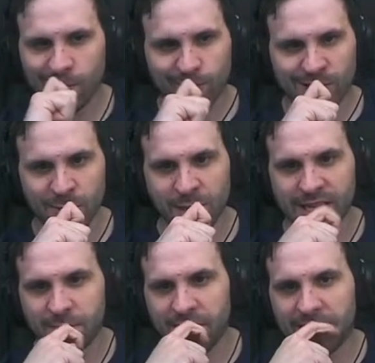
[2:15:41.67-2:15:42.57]

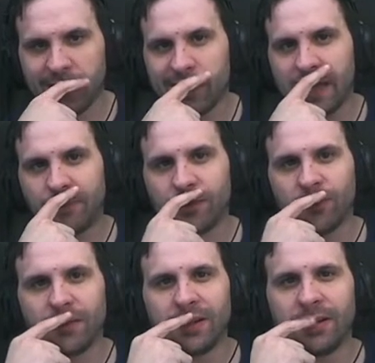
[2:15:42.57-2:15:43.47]
Pressurized mating adapter
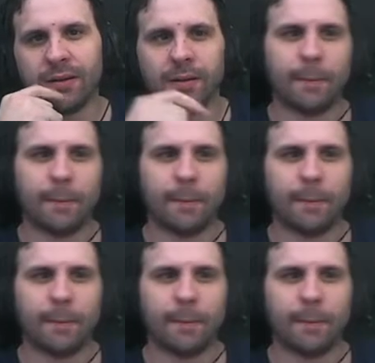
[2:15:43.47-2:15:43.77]
1.